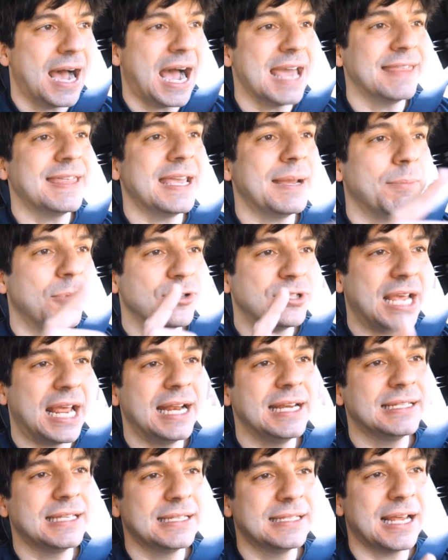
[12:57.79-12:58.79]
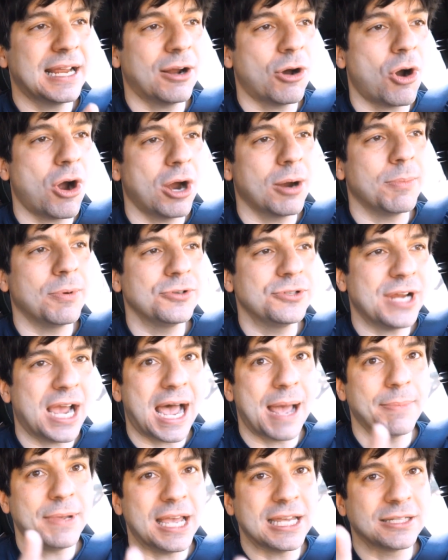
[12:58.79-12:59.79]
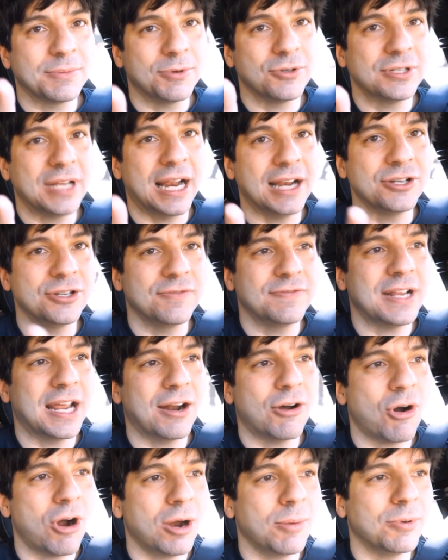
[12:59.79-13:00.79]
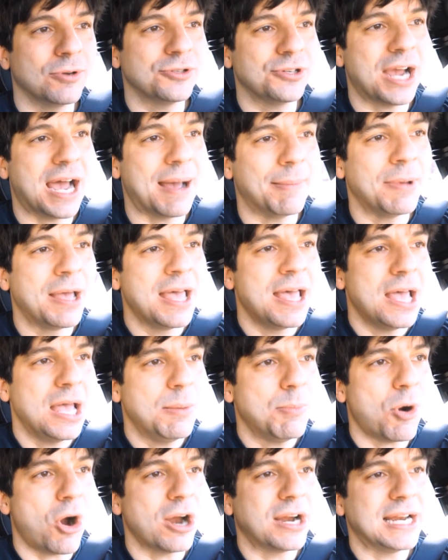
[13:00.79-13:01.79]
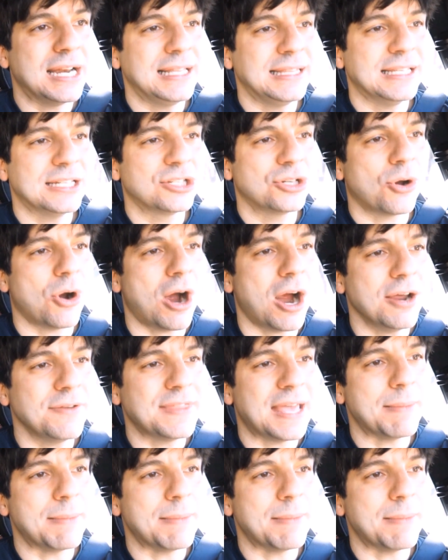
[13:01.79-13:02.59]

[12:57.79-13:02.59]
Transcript: I think Mercedes has done a horrible job. Yes, Mercedes, you've done a horrible job marketing this car.